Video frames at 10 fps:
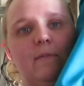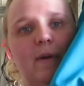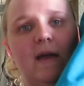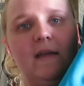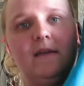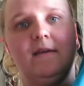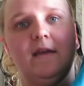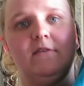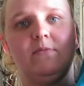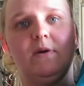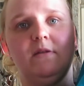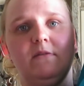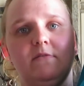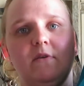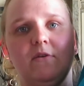the back as
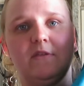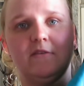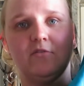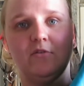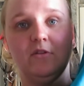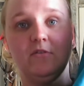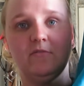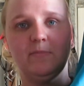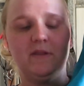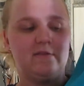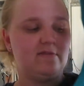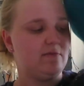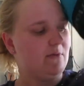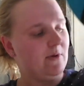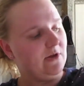well. So there's no loose bits
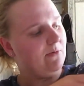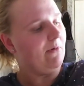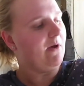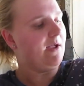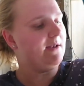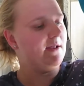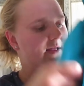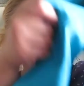when you ride.